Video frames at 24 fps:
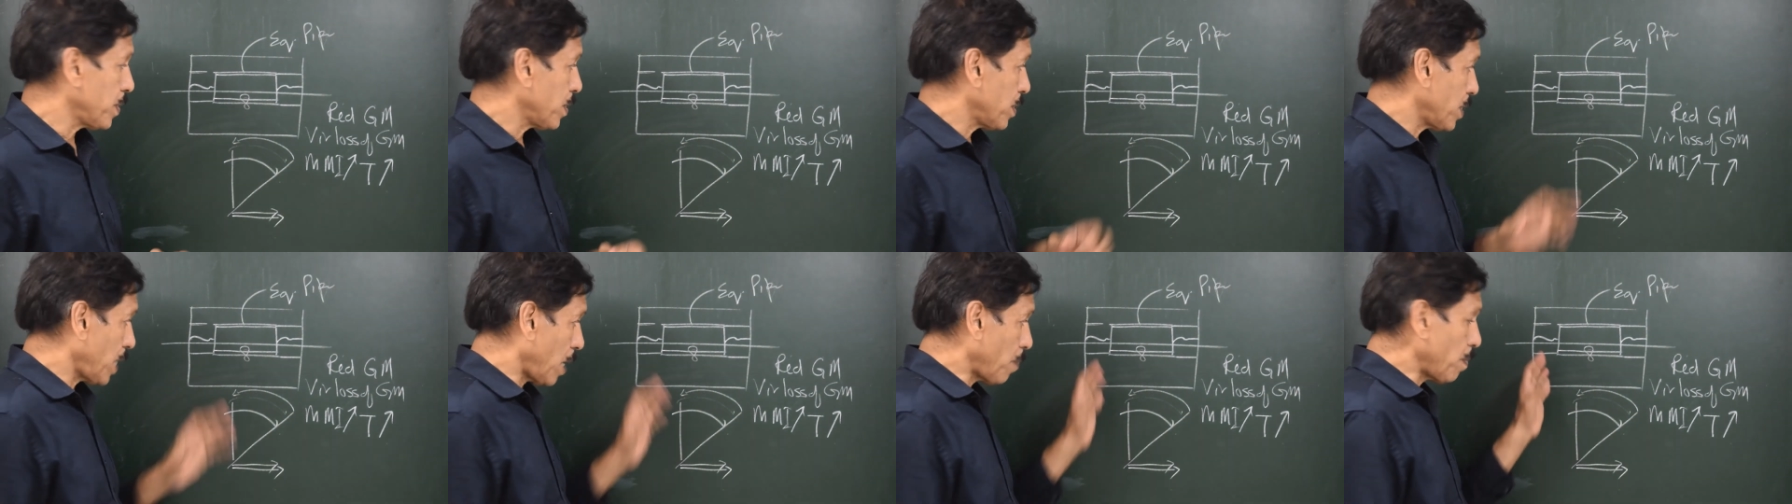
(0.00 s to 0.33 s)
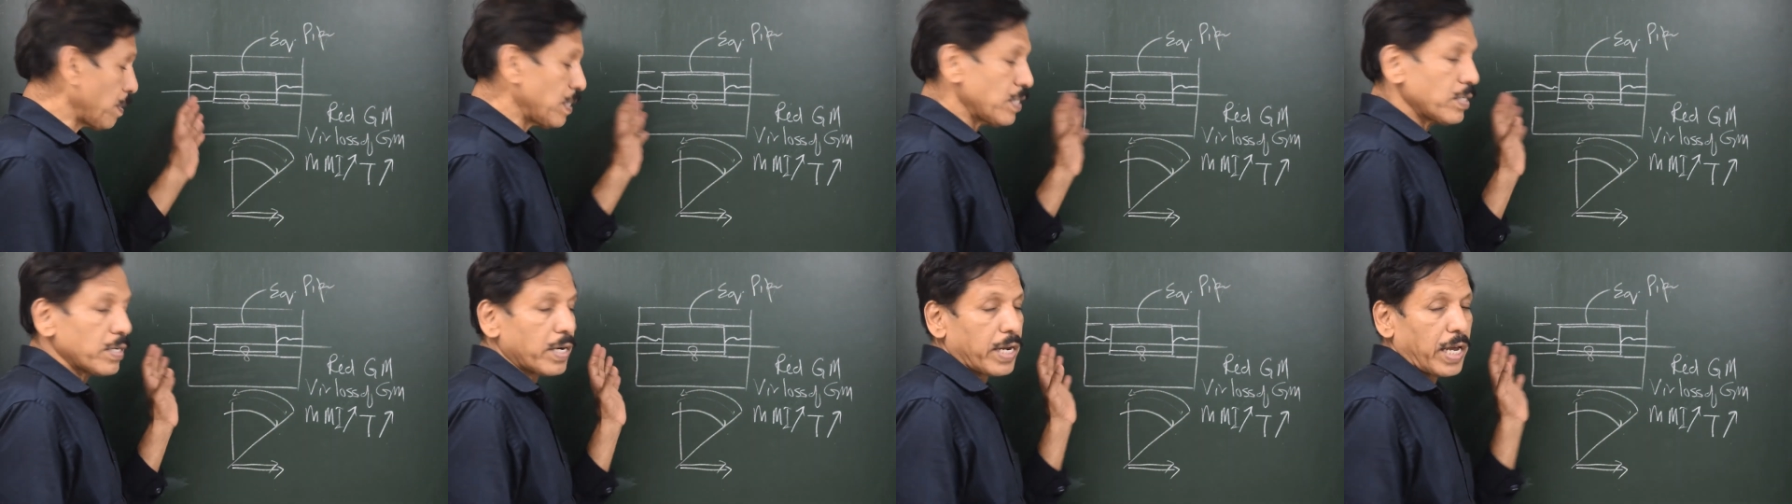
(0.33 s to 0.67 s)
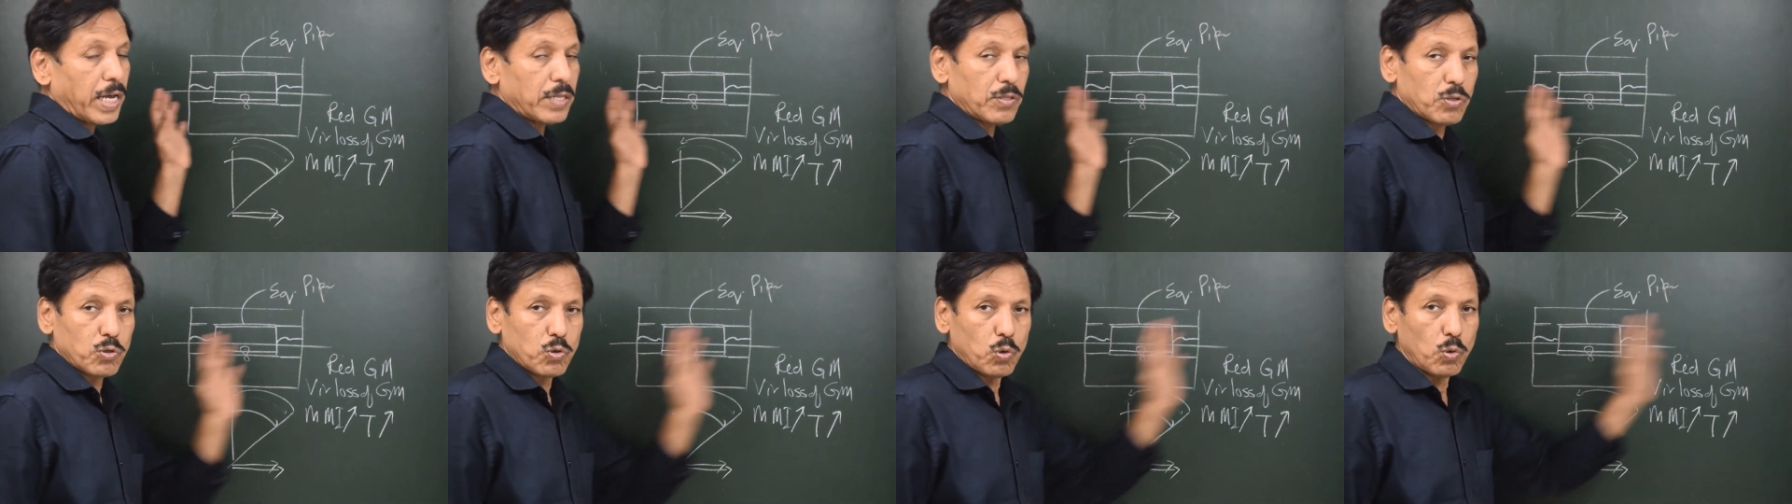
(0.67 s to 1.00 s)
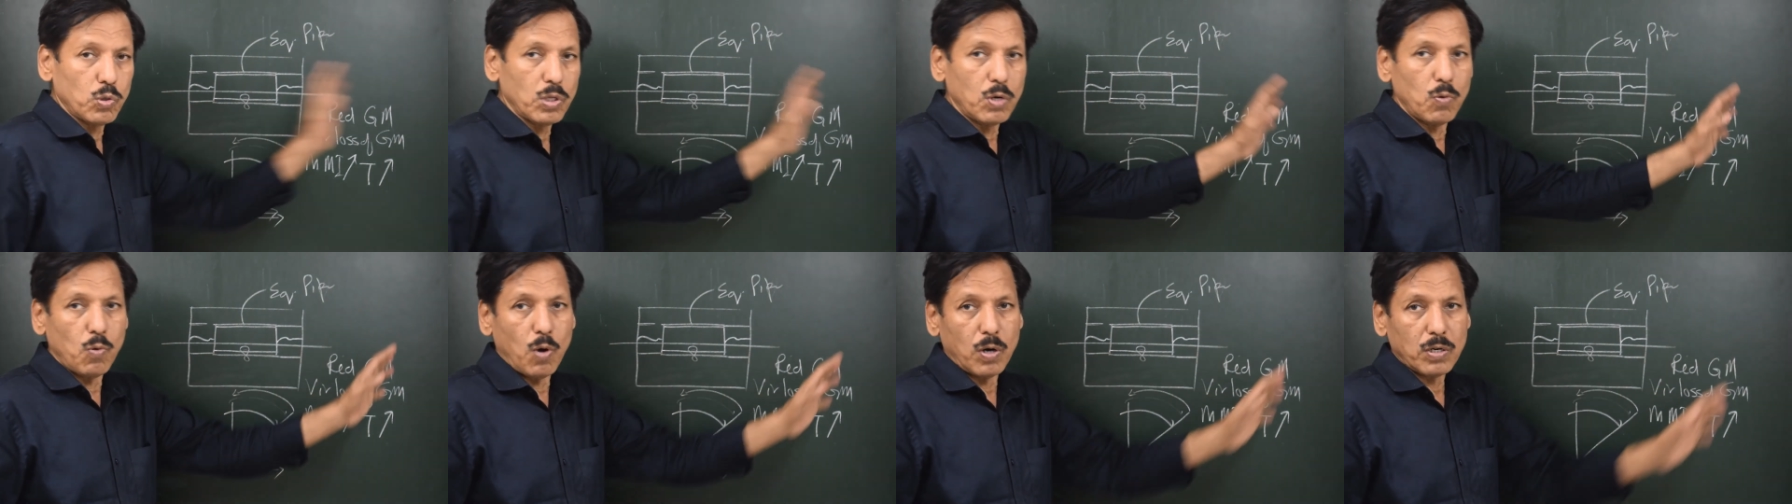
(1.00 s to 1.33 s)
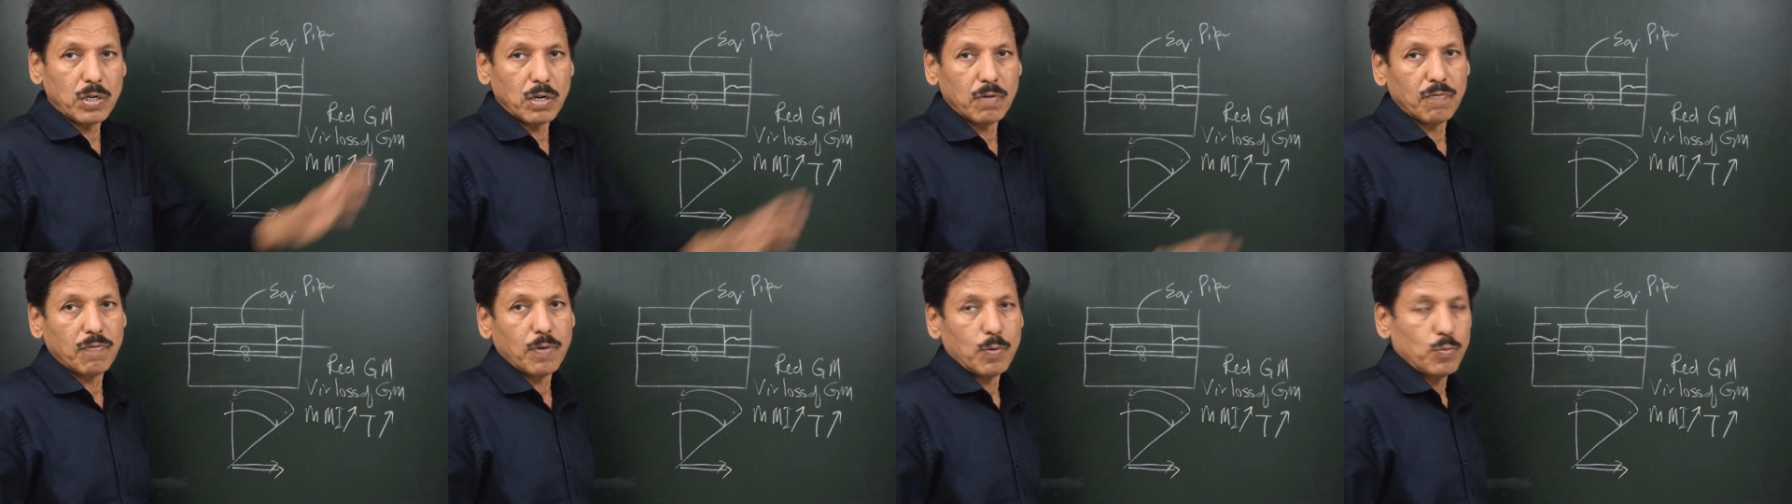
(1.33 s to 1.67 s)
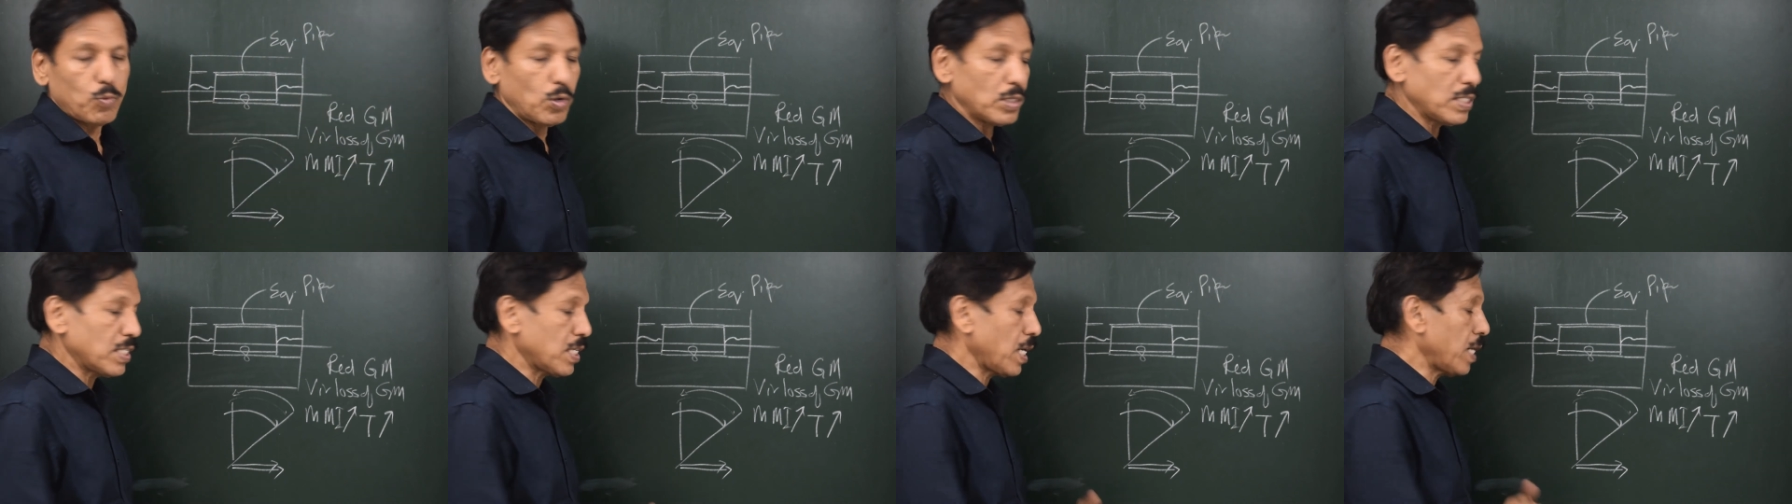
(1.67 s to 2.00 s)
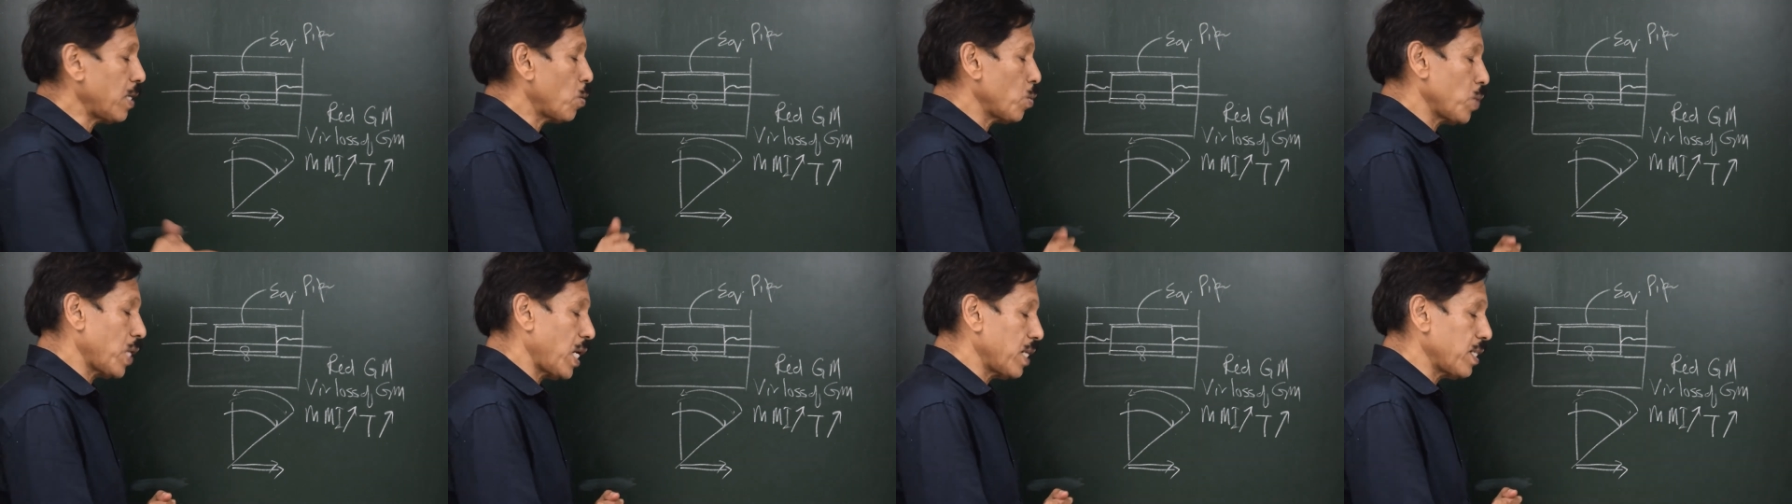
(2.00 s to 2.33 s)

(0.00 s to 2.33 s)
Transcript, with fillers: That means it can throw the water from one side to the